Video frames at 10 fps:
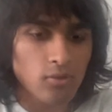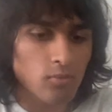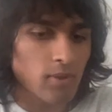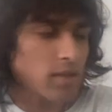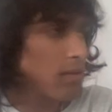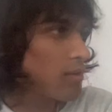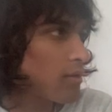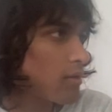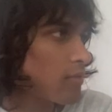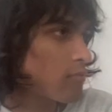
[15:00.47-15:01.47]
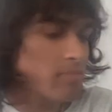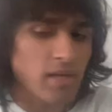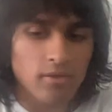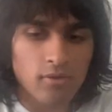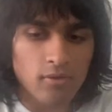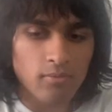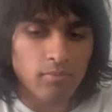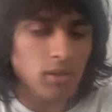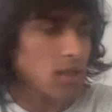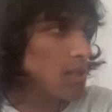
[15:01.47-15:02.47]
with the remainder
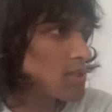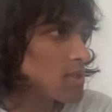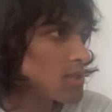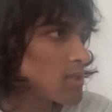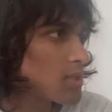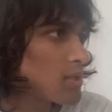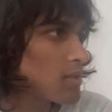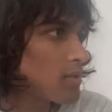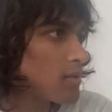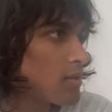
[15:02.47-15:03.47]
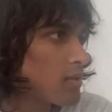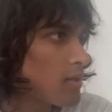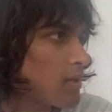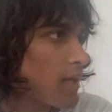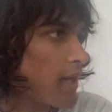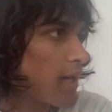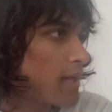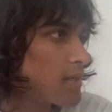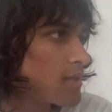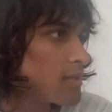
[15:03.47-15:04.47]
plus
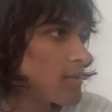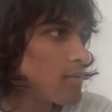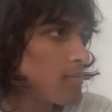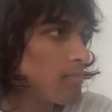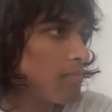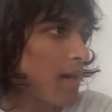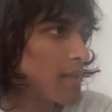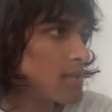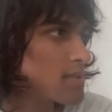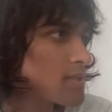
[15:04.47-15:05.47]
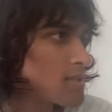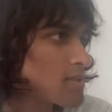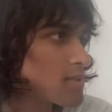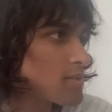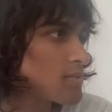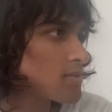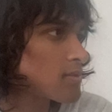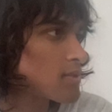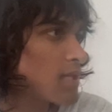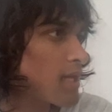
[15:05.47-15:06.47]
A minus
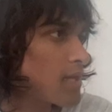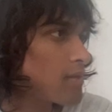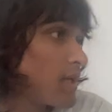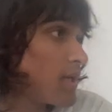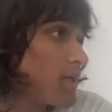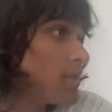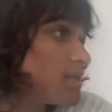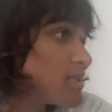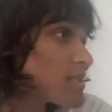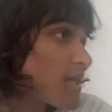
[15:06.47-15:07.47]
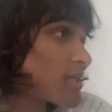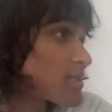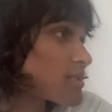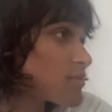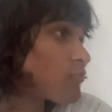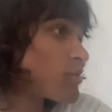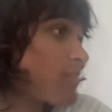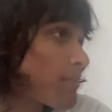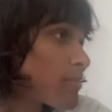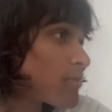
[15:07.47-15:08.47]
10. In these cases,
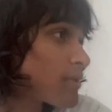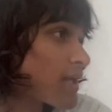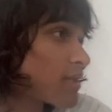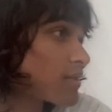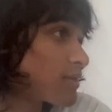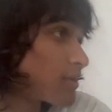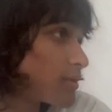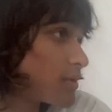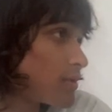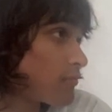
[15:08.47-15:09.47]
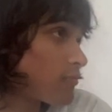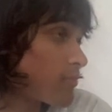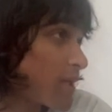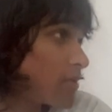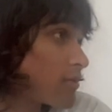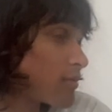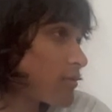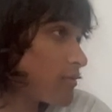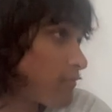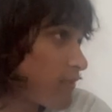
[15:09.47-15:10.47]
remember that the
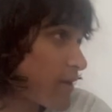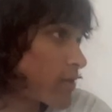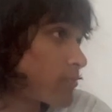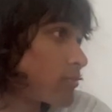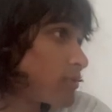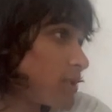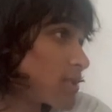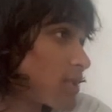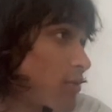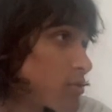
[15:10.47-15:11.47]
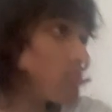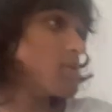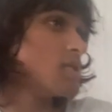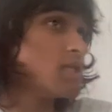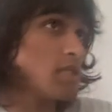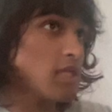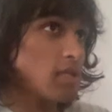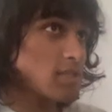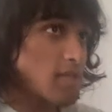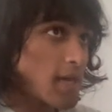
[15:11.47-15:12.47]
remainder variable is going to be
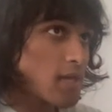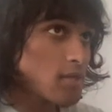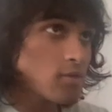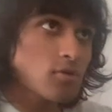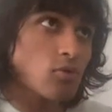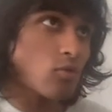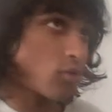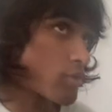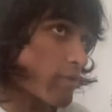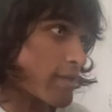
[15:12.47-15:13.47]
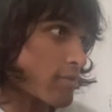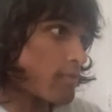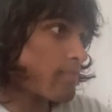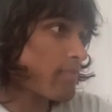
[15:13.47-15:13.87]
10 or greater.